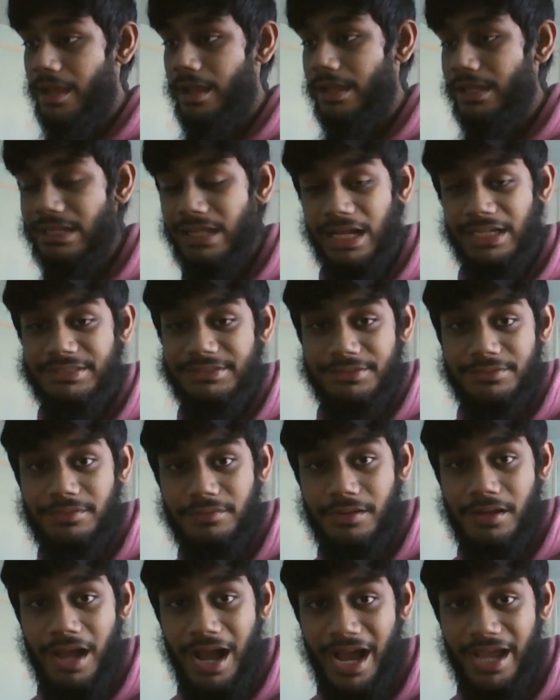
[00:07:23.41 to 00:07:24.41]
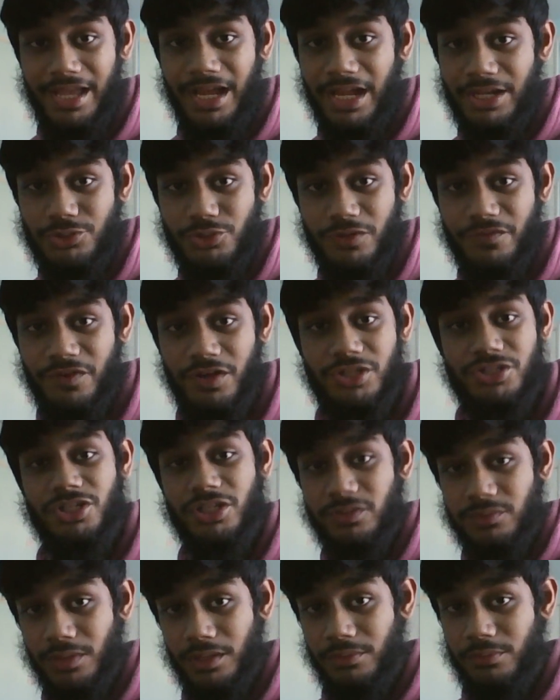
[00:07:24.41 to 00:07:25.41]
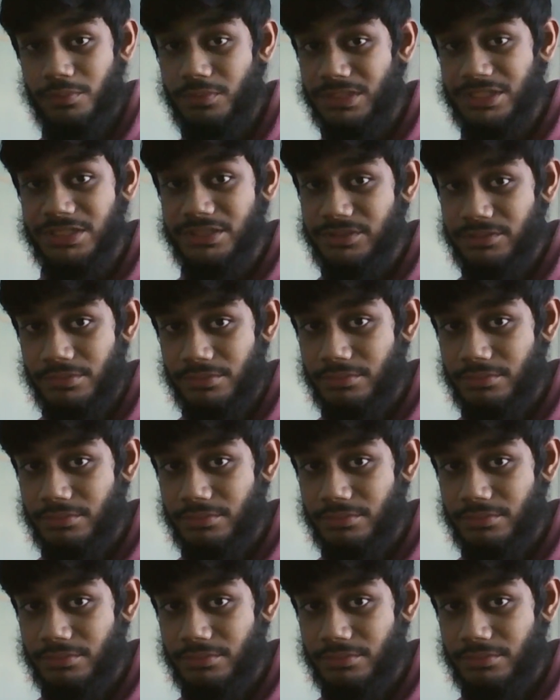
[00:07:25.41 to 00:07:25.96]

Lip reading: it has a high Android version as well, which is,